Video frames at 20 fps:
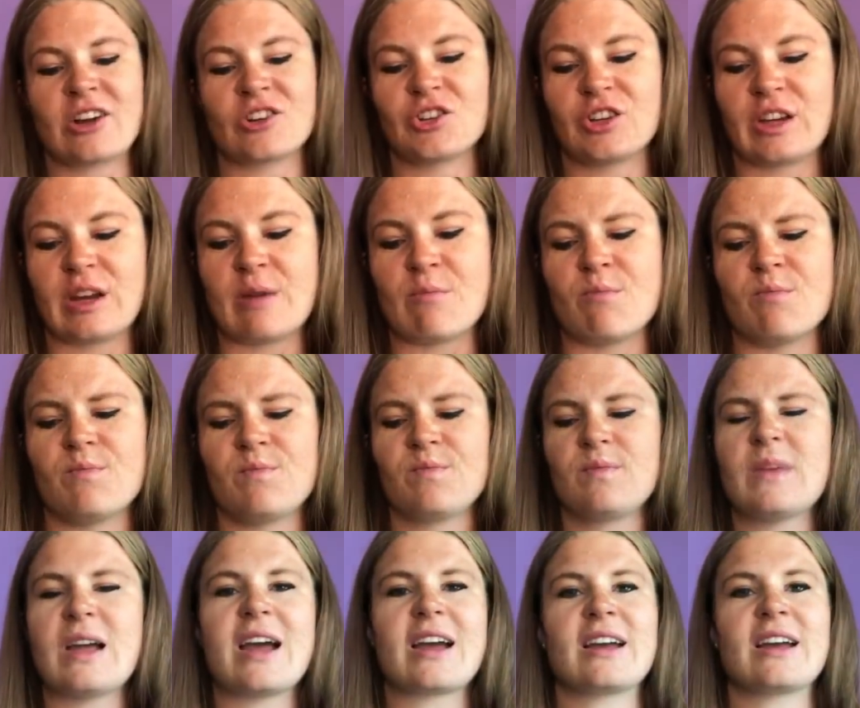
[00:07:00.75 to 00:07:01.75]
actually
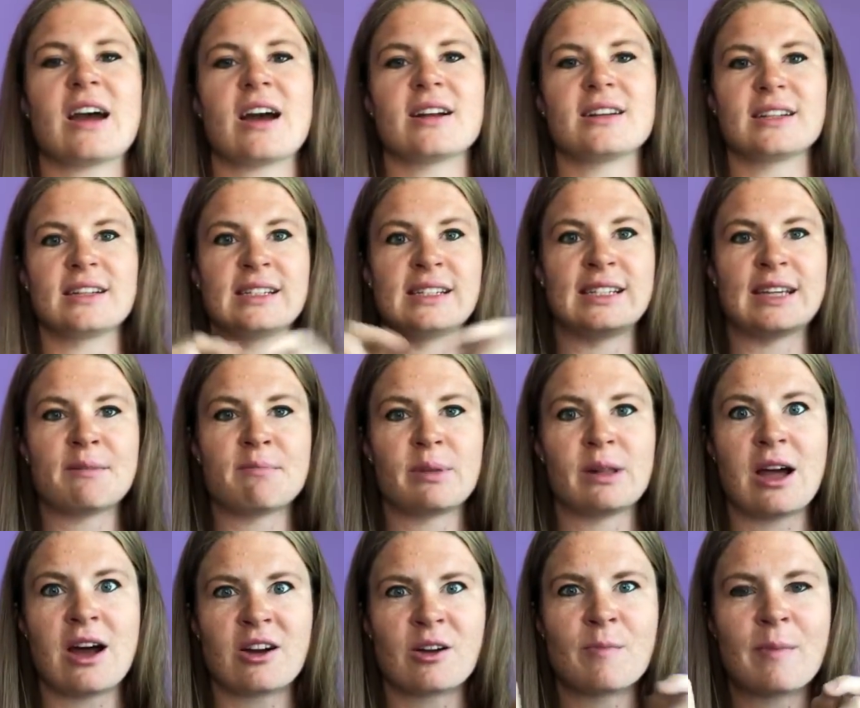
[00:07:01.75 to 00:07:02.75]
got
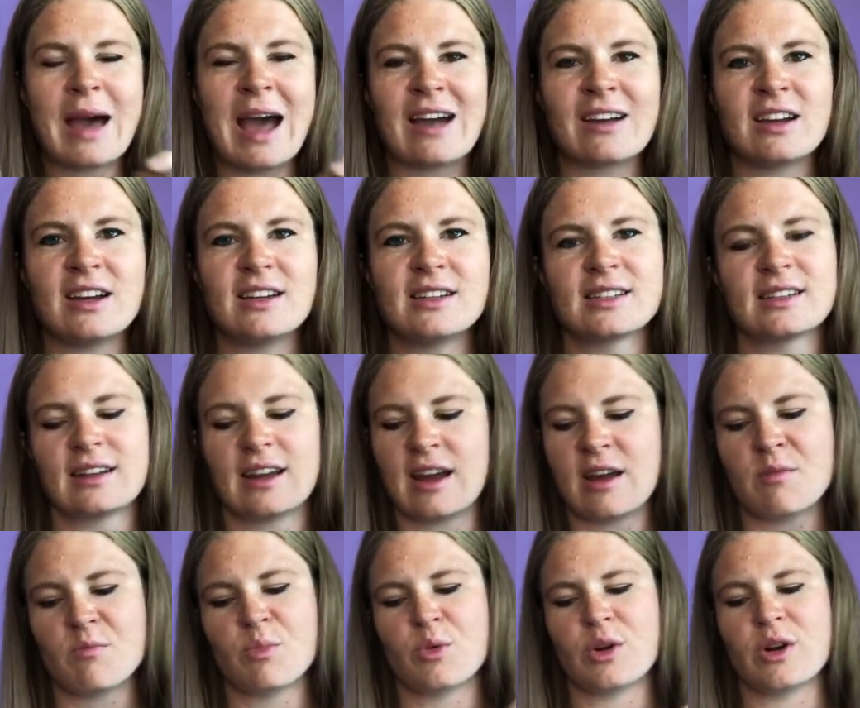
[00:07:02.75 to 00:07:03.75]
Ziploc baggies
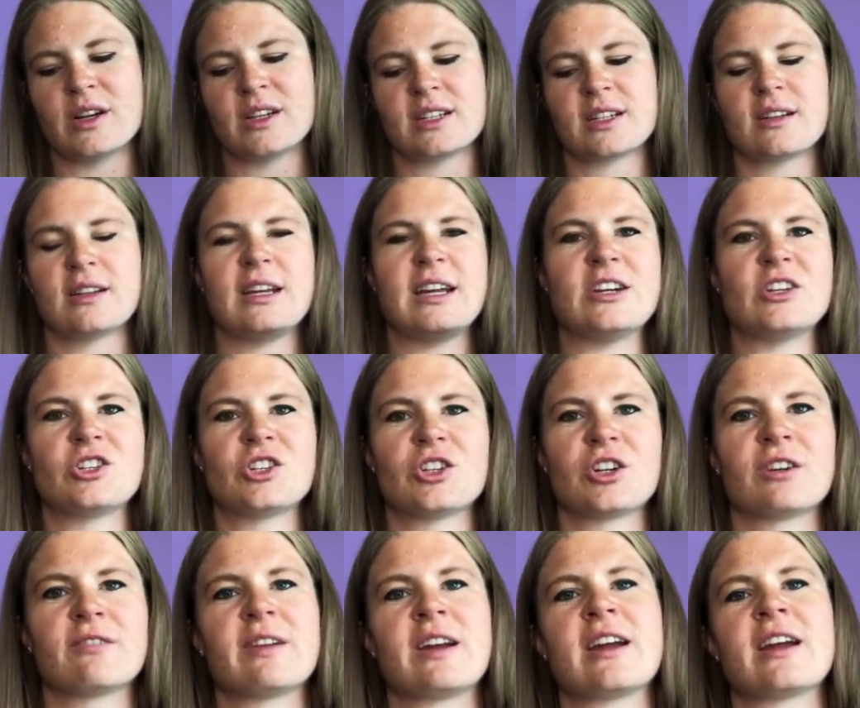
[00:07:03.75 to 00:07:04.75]
and put each
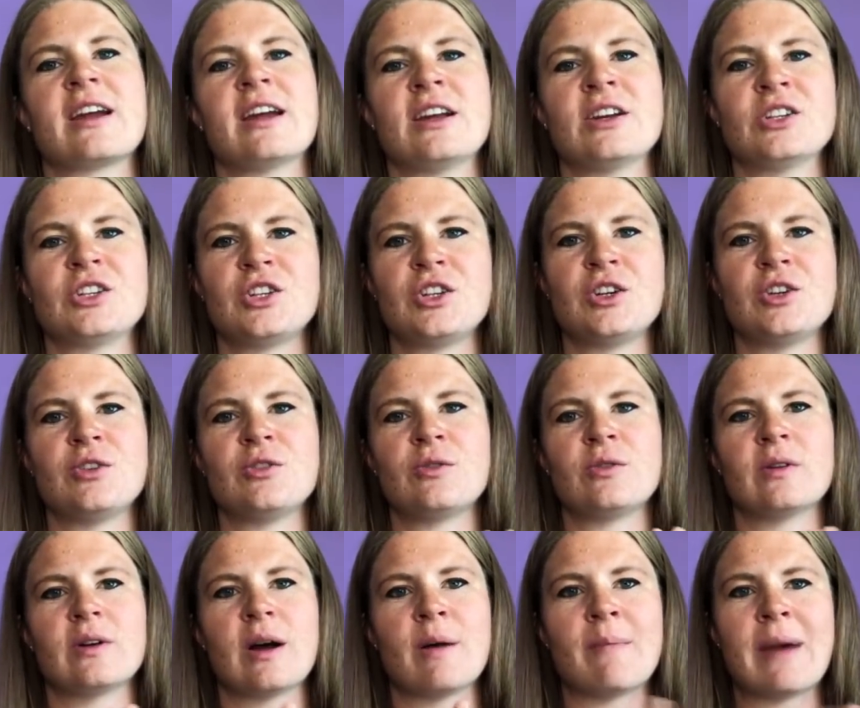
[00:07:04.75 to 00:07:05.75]
serving
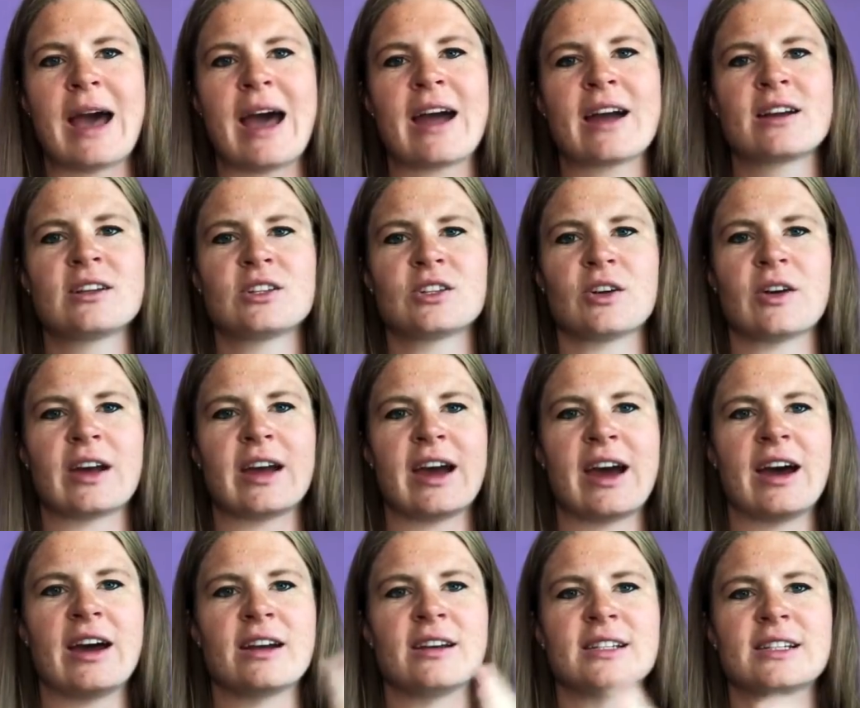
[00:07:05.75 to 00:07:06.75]
into a bag. So I
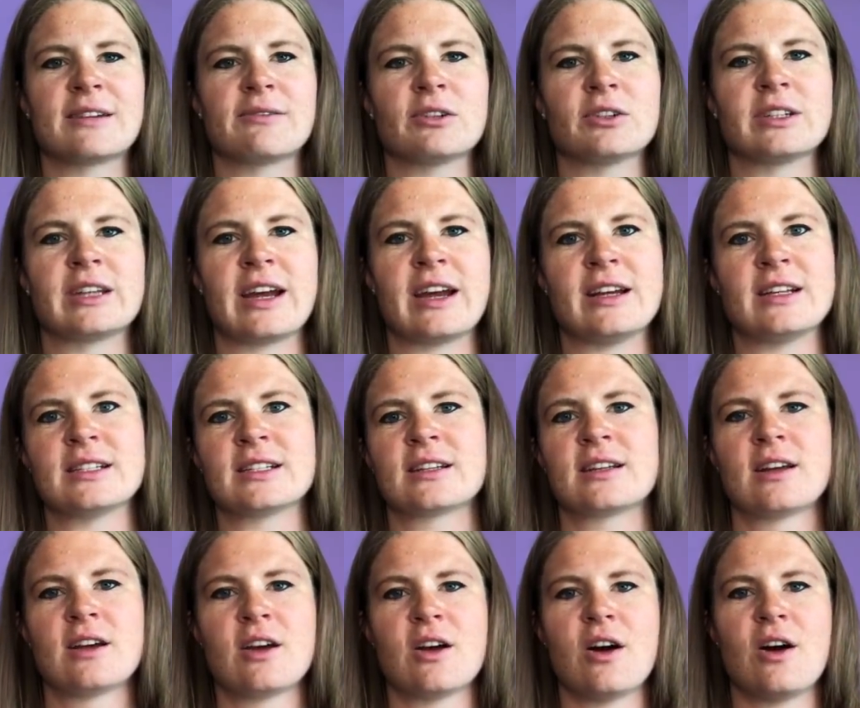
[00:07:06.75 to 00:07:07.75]
had several days
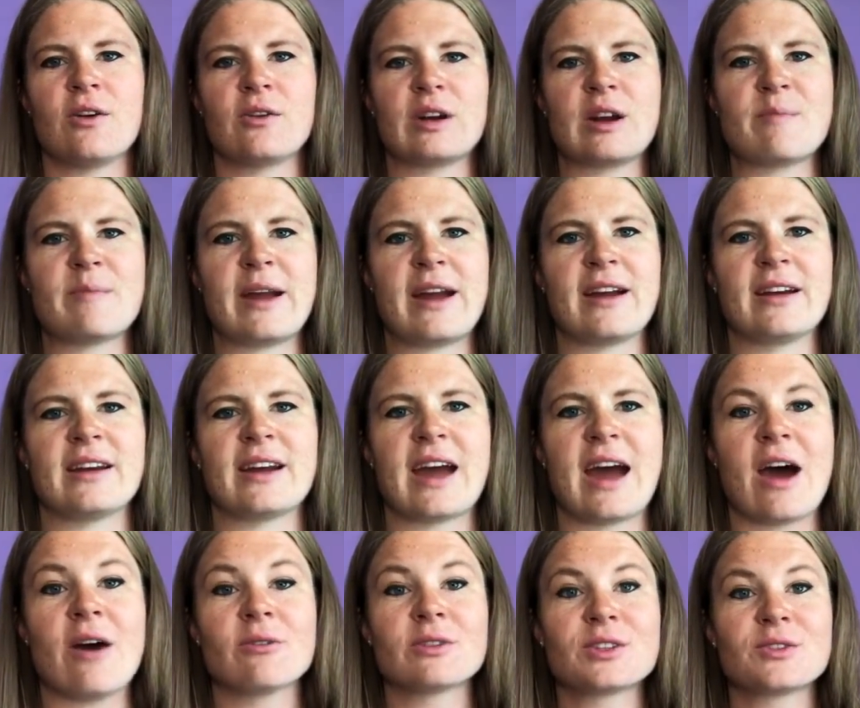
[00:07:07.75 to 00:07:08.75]
already panned
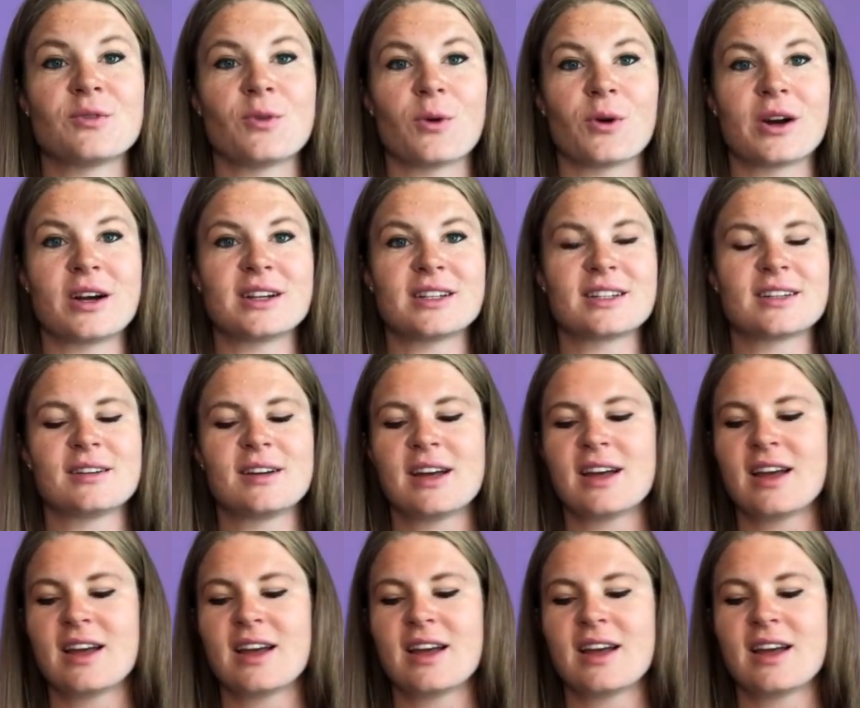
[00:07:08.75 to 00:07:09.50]
out for it.